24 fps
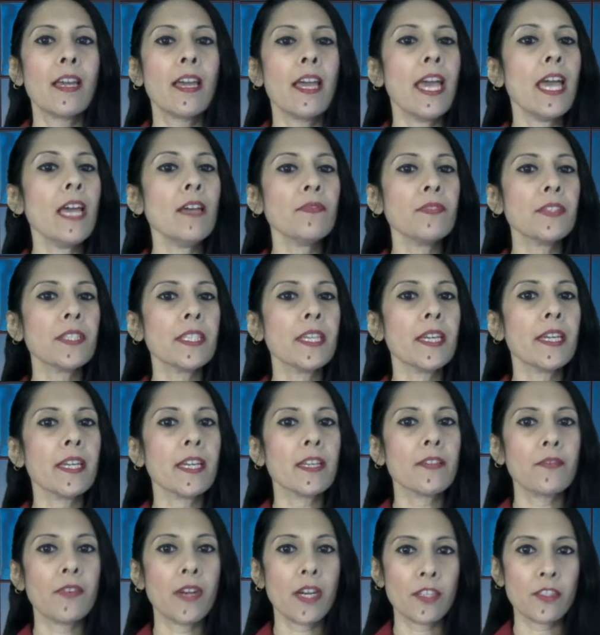FDA
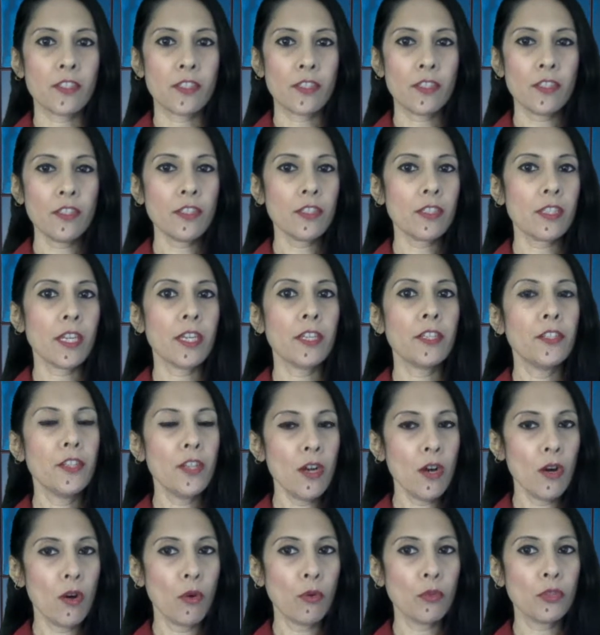advisors say
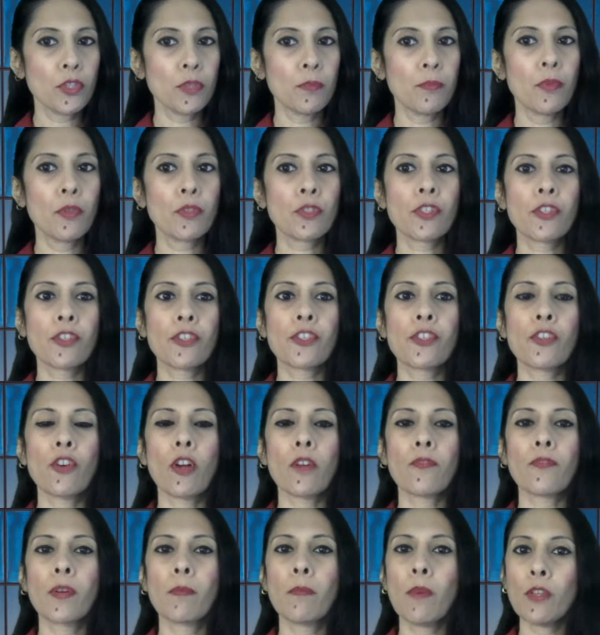no to booster
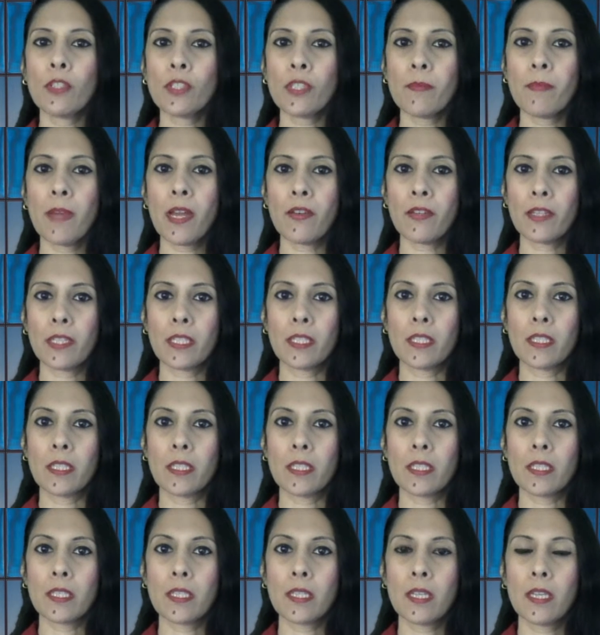shot for most
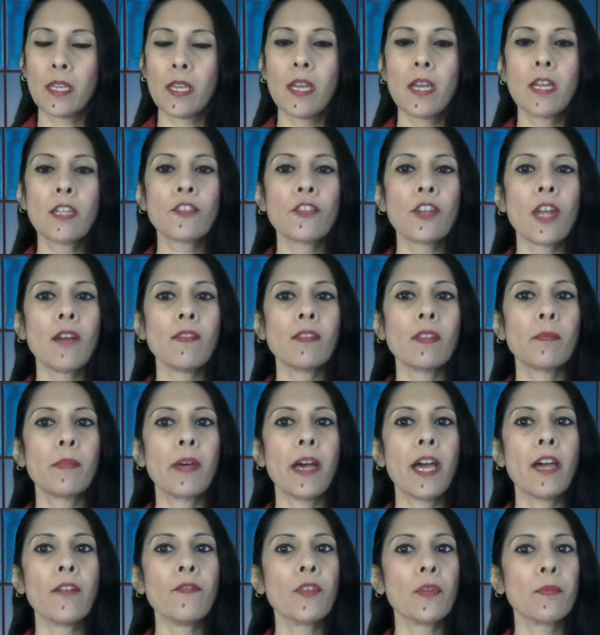Americans. Travel
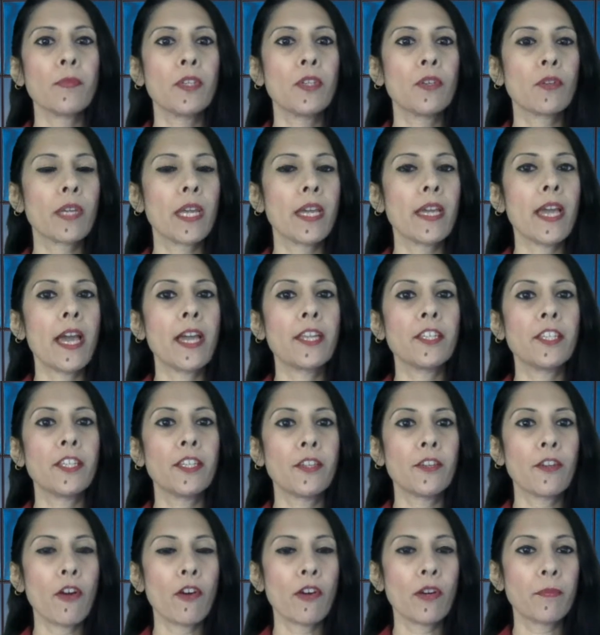ban from UK and
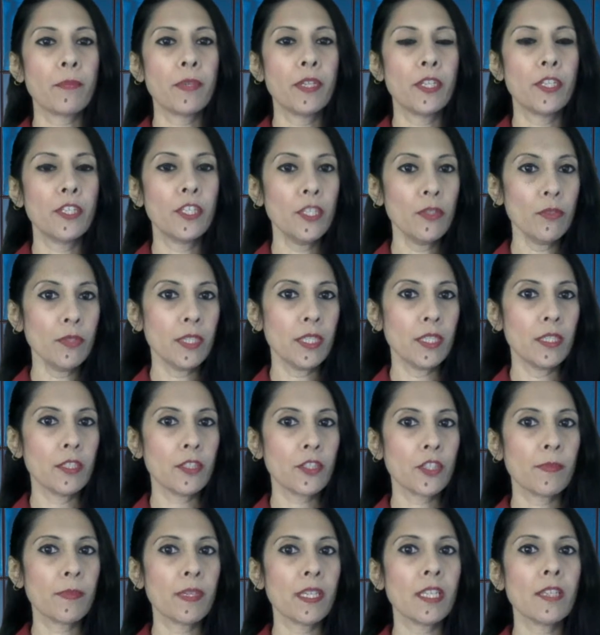European Union
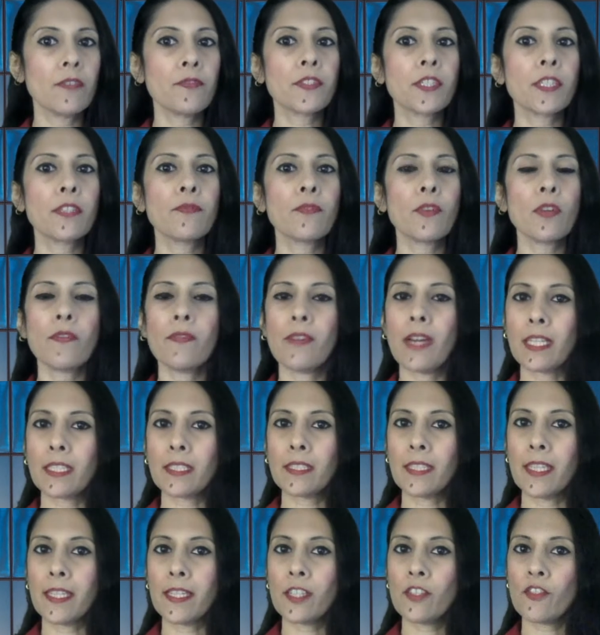to be lifted for
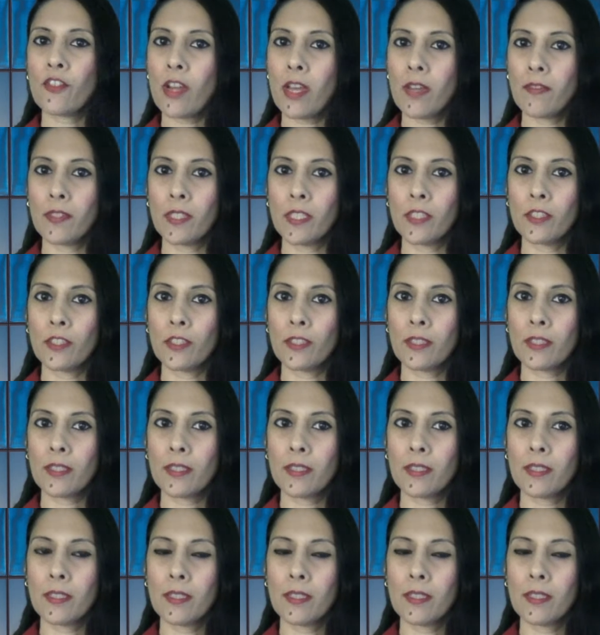vaccinated travelers.